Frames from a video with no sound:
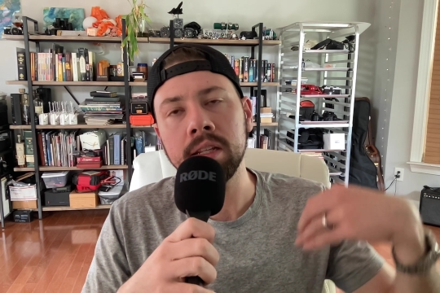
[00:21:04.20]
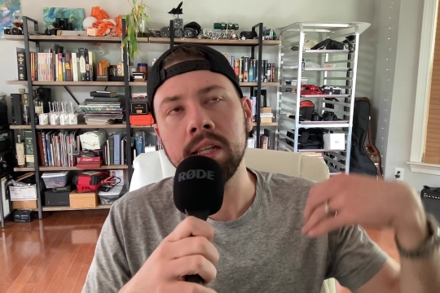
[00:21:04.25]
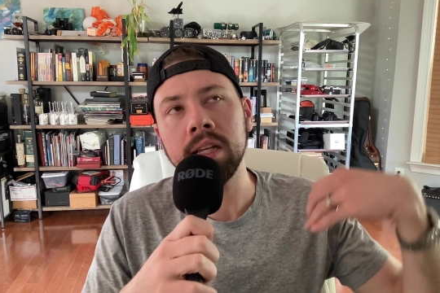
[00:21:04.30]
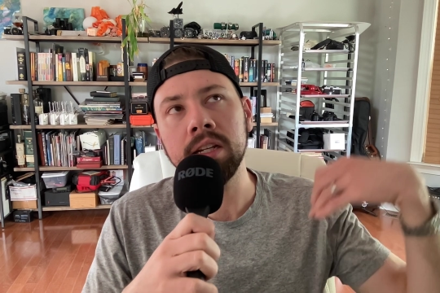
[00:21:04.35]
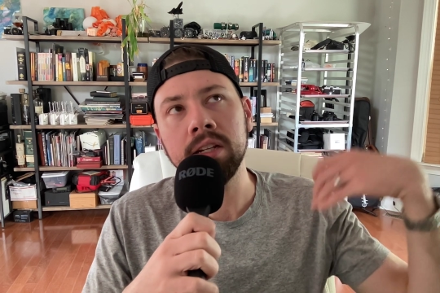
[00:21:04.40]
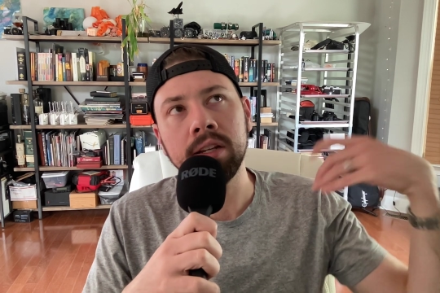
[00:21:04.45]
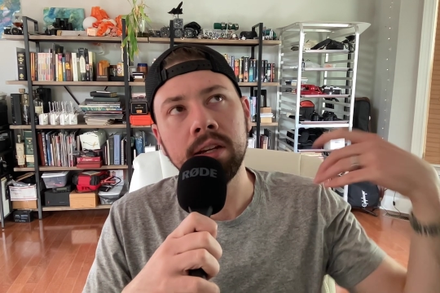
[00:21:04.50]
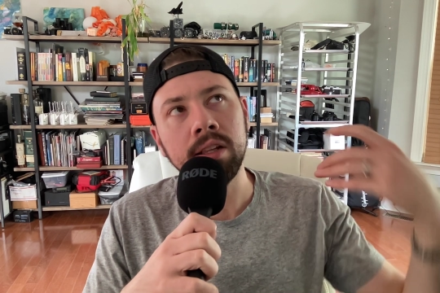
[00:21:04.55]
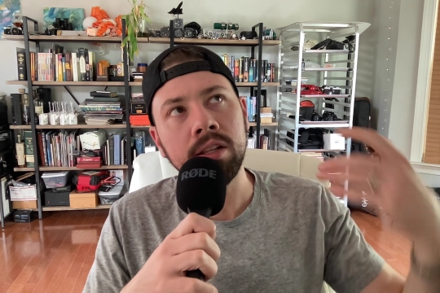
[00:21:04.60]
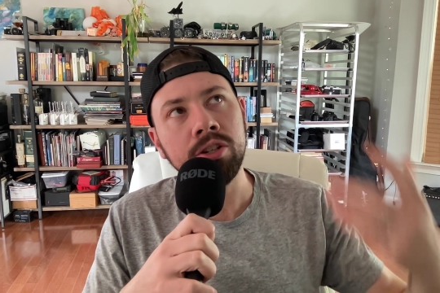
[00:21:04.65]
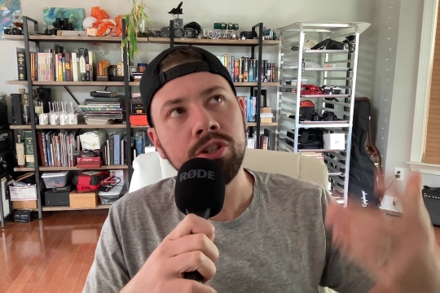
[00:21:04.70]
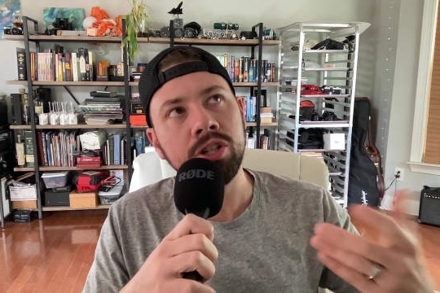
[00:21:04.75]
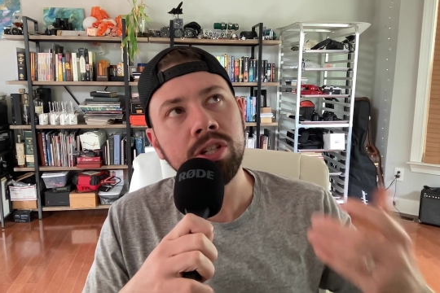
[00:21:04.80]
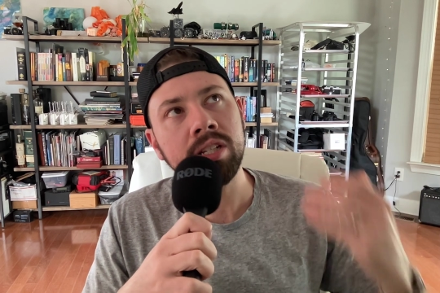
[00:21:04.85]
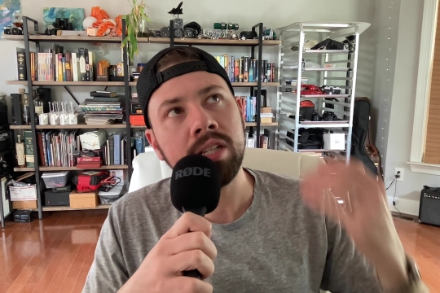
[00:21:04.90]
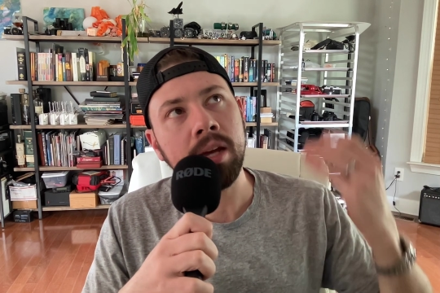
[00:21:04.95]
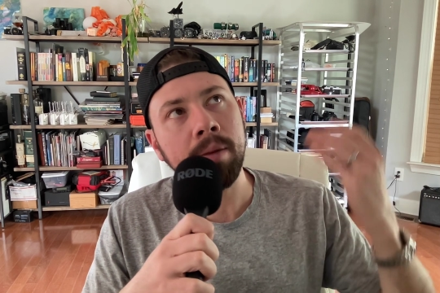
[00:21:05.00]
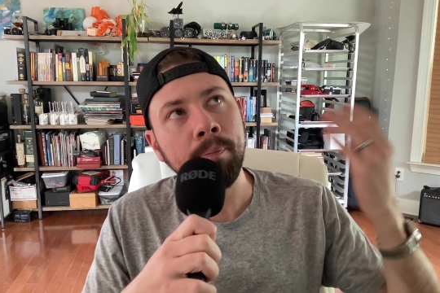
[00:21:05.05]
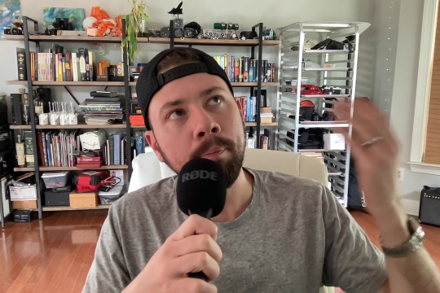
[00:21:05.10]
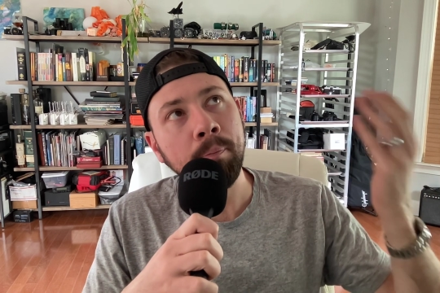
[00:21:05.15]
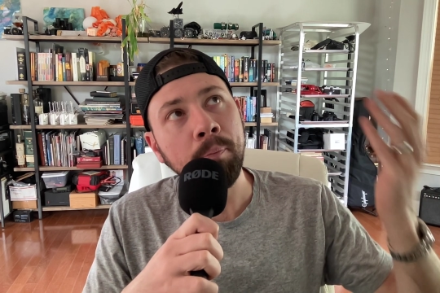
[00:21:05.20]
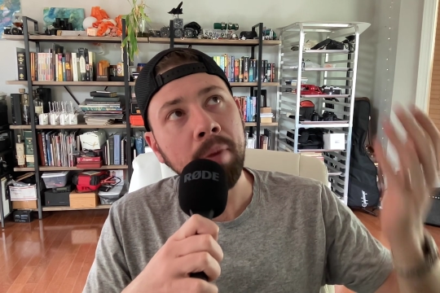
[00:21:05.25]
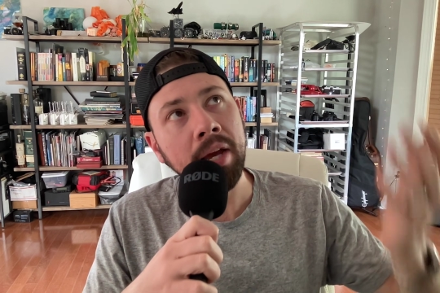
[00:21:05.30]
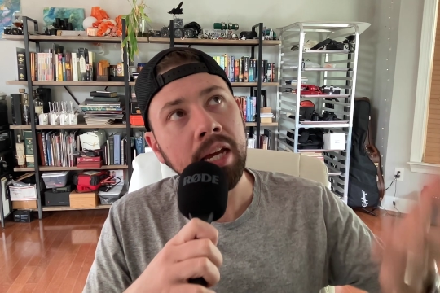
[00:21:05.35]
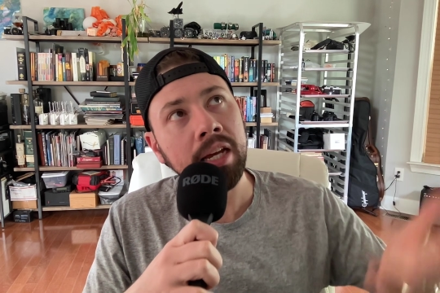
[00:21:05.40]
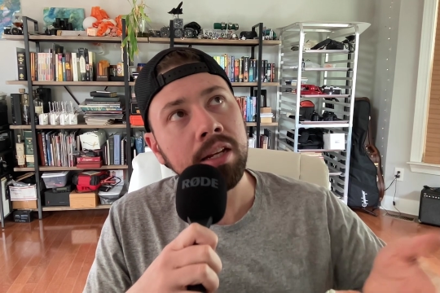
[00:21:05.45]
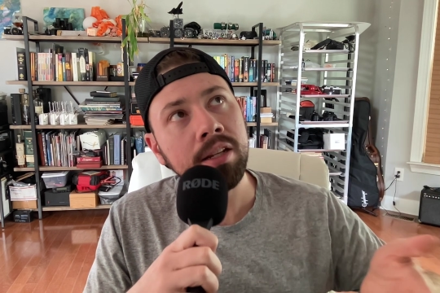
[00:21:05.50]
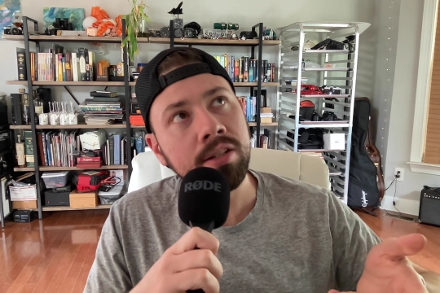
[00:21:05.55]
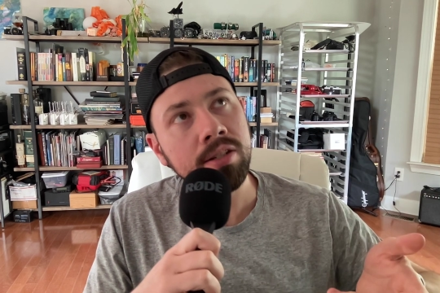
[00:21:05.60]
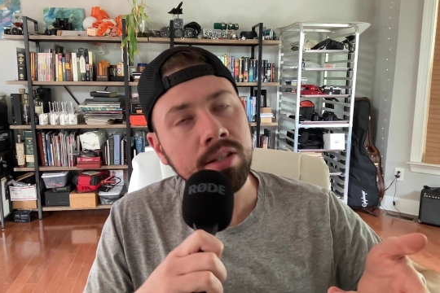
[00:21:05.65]
the intelligence that
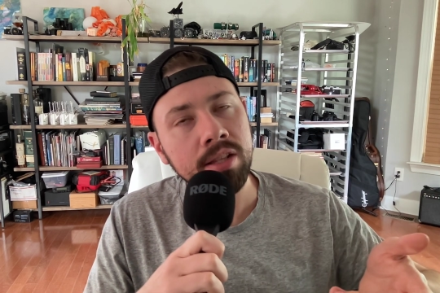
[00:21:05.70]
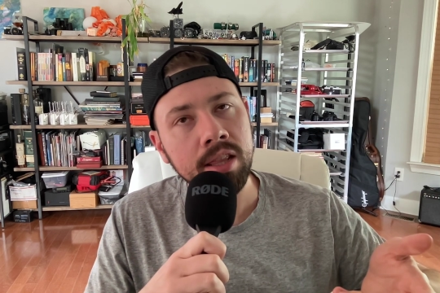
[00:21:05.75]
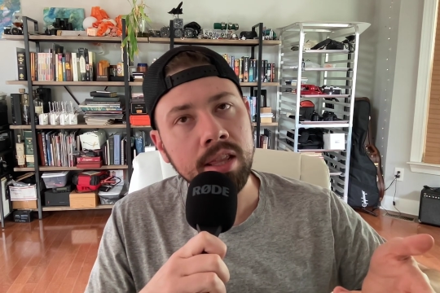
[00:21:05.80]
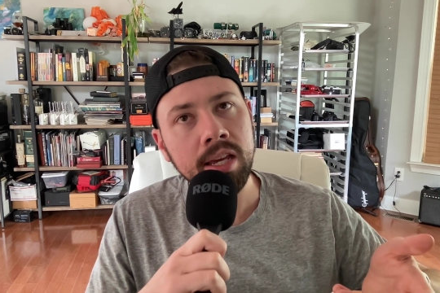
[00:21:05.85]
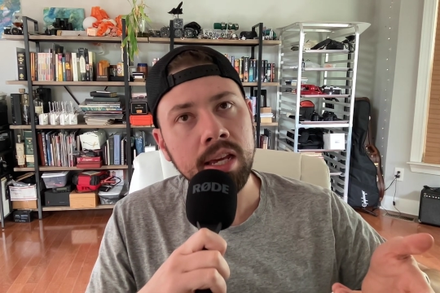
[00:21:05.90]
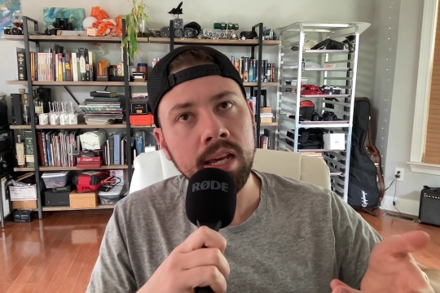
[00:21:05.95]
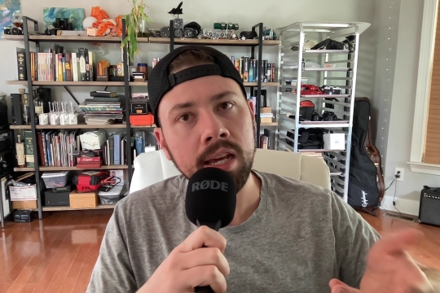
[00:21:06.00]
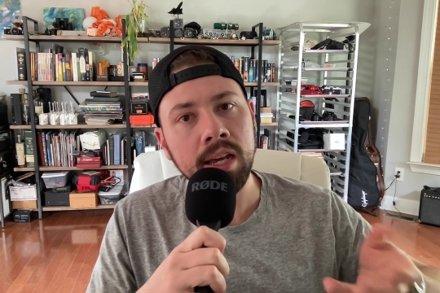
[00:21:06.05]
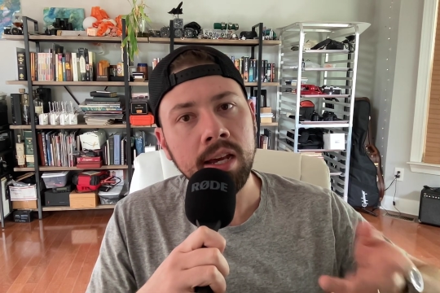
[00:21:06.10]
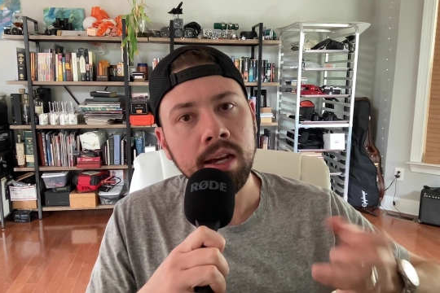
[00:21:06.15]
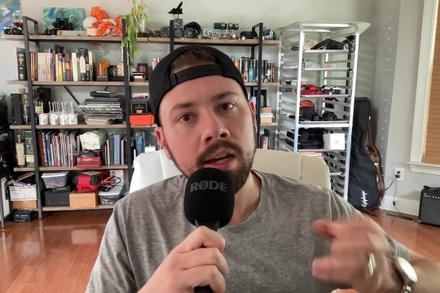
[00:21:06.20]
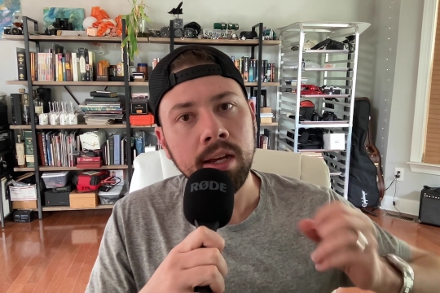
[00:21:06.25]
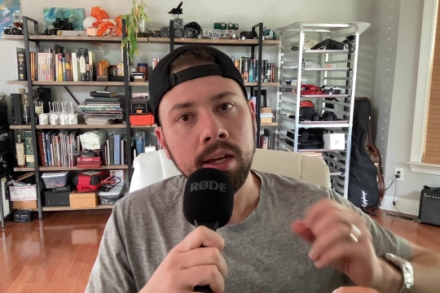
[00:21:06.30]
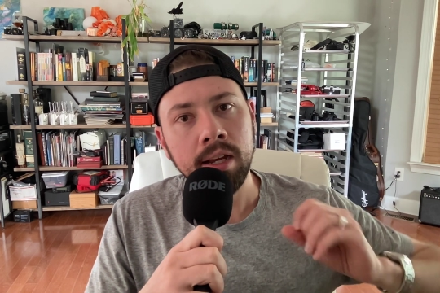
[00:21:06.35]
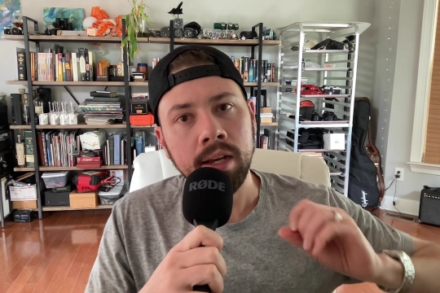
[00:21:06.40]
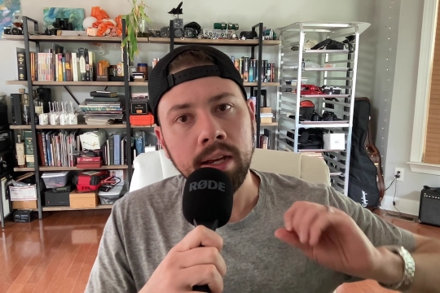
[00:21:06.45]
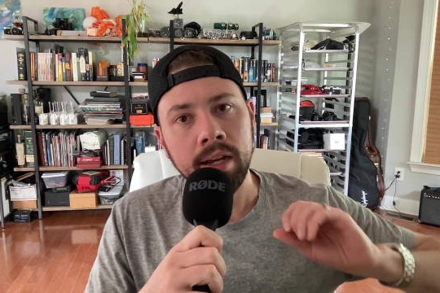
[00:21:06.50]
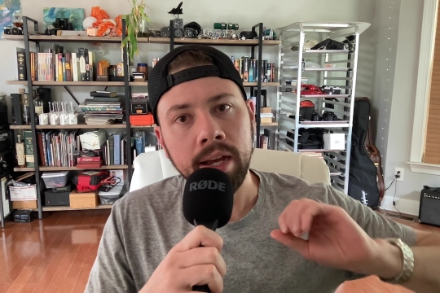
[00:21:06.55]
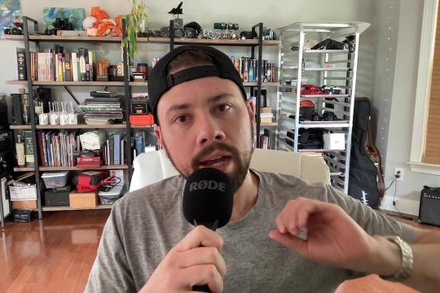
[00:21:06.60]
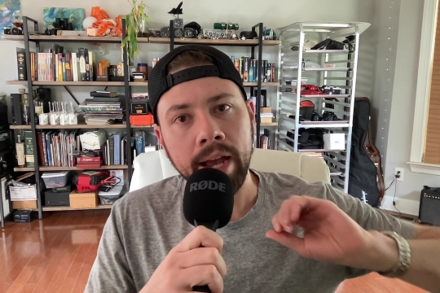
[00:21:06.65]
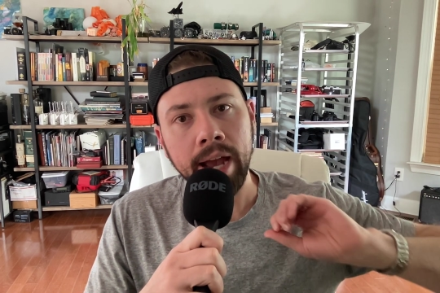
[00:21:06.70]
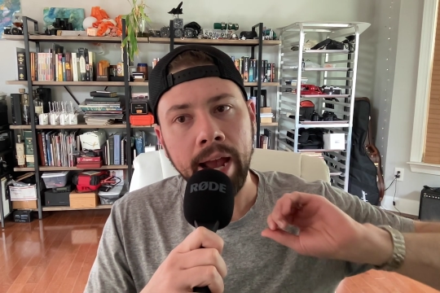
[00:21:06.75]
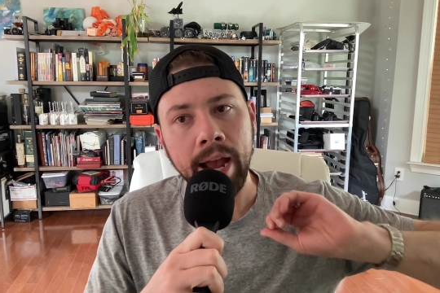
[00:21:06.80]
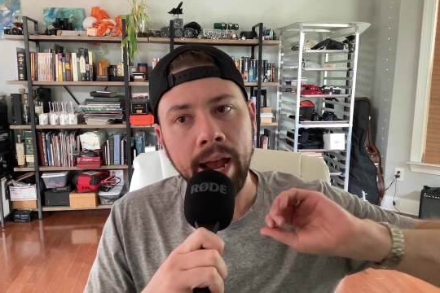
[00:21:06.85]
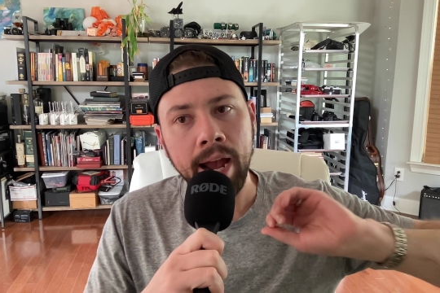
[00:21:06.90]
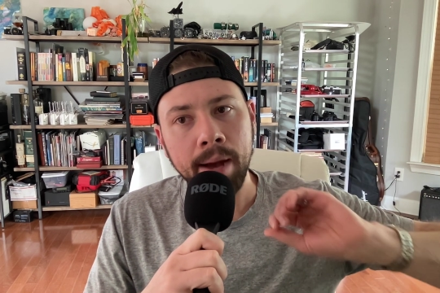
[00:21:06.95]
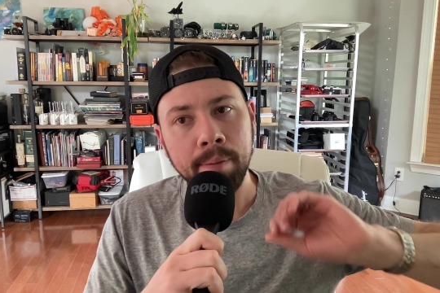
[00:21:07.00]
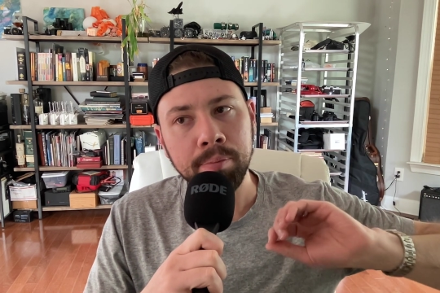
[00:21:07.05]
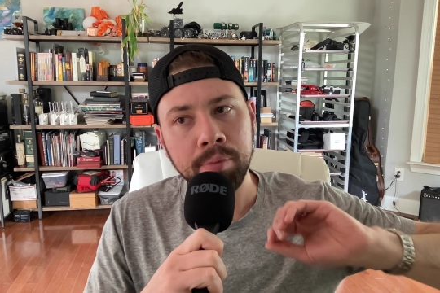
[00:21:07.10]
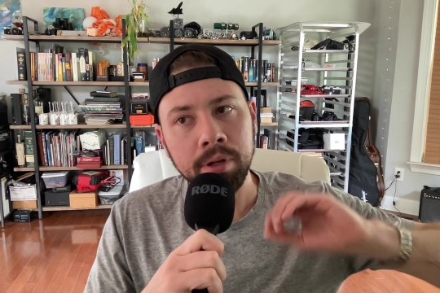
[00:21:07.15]
makes the
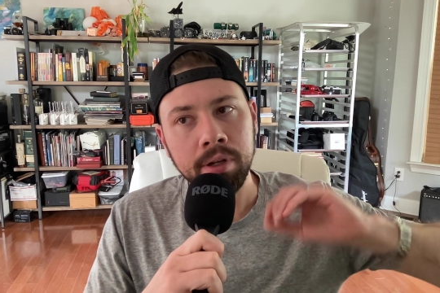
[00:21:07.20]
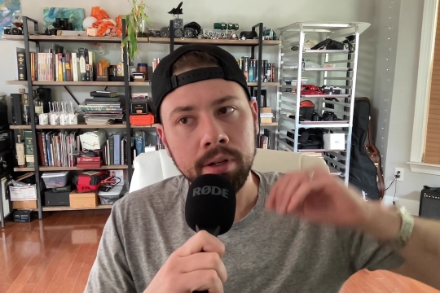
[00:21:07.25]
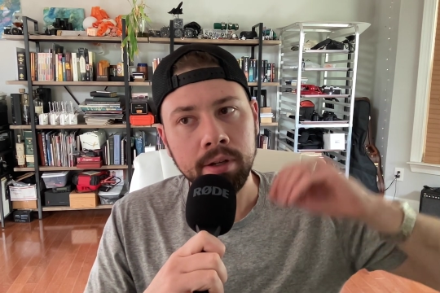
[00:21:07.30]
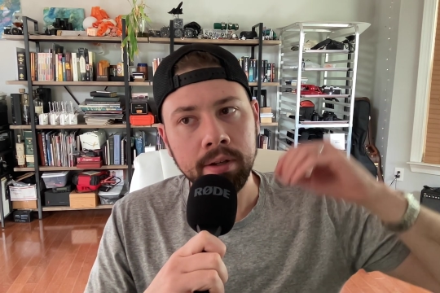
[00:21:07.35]
app